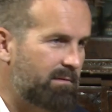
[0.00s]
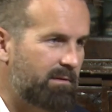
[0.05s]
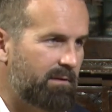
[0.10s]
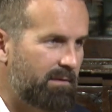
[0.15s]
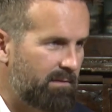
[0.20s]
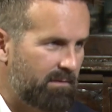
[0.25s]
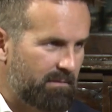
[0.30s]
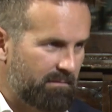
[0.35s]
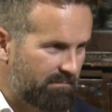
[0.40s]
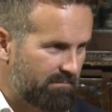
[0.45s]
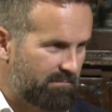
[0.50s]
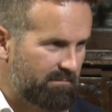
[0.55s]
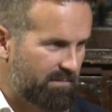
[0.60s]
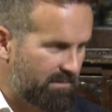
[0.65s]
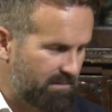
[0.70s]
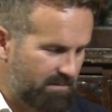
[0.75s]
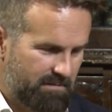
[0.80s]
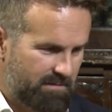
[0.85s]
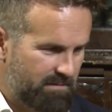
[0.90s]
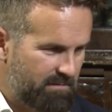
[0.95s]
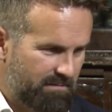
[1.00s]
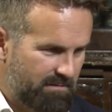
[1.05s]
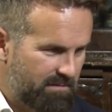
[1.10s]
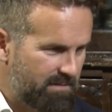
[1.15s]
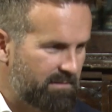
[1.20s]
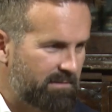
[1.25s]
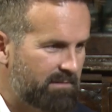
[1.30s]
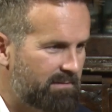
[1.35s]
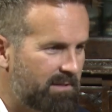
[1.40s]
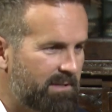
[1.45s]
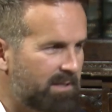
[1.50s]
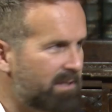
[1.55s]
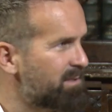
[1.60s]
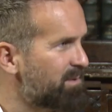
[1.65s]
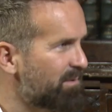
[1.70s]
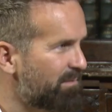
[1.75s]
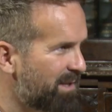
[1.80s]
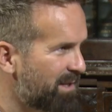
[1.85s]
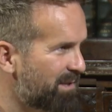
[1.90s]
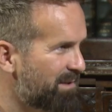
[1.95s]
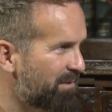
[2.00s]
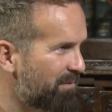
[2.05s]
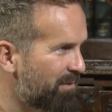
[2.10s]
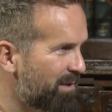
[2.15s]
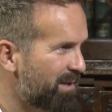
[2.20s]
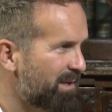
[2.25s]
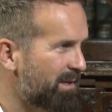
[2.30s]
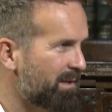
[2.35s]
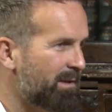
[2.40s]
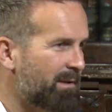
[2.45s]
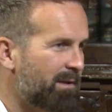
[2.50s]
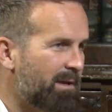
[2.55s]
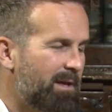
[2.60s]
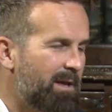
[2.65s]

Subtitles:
to the sort of nth degree, and